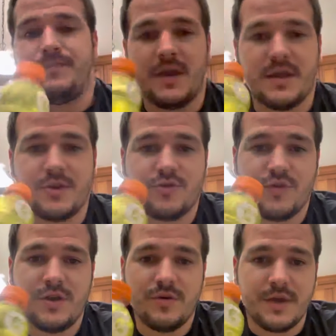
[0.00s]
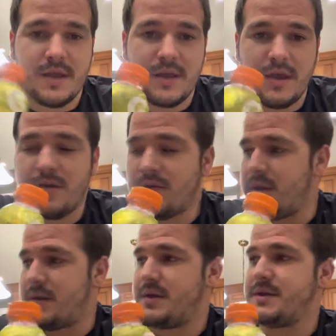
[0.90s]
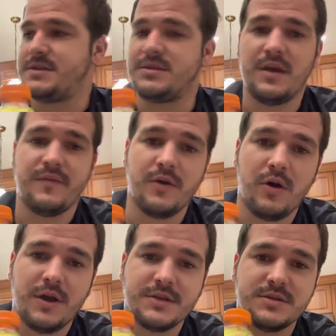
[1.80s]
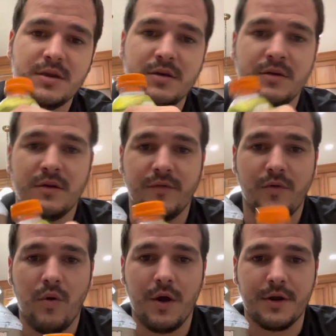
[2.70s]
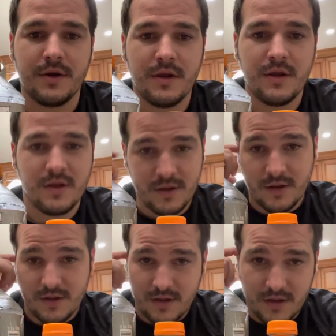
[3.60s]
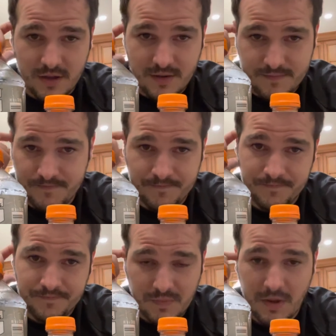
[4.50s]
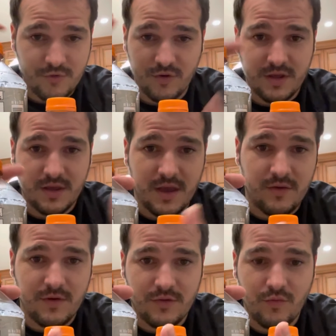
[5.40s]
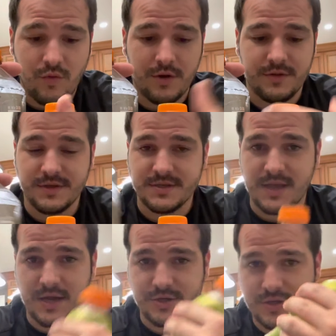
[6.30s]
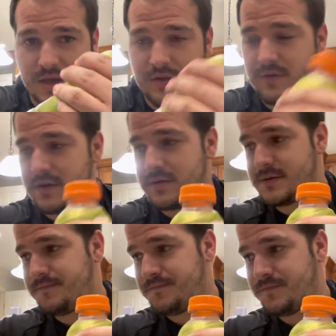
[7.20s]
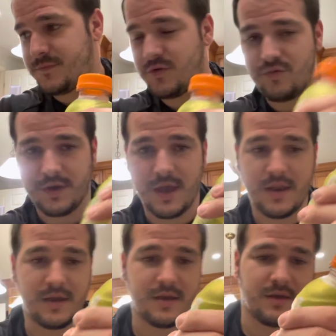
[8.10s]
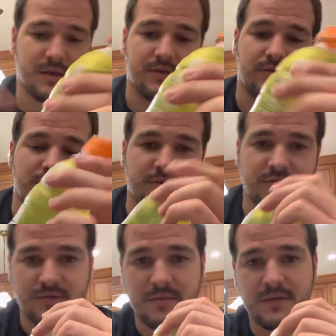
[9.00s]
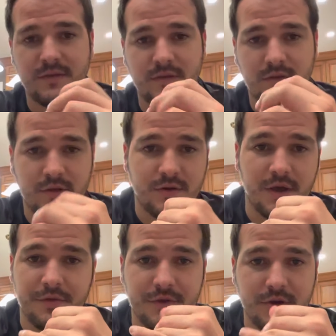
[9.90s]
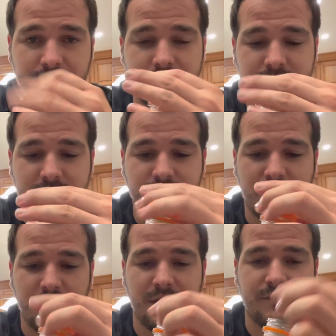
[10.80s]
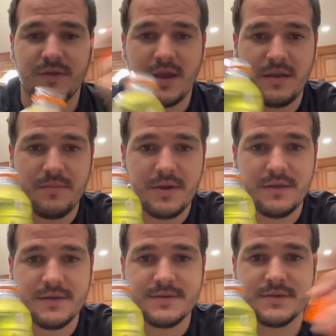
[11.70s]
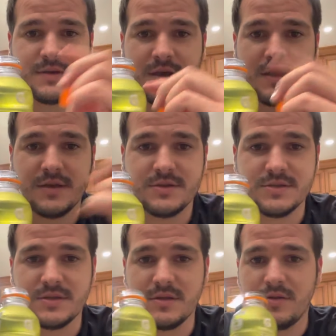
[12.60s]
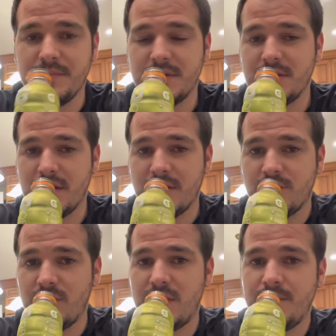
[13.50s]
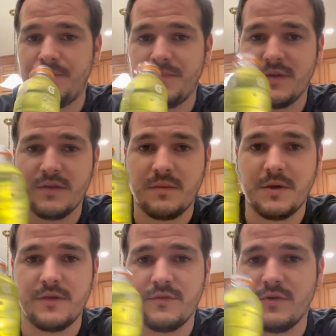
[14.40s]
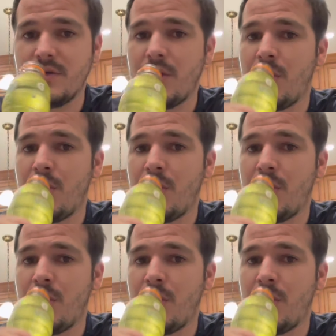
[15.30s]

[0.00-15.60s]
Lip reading: I get a treat, organic Gatorade. I still have the Hoss of the water. I'm not drinking Gatorade, it's water. This is actually Gatorade. It's organic, I guess, which just means it's a little healthier, but that's why I only have a tiny bit of this. It's just a little bit like a treat. This is like my dessert.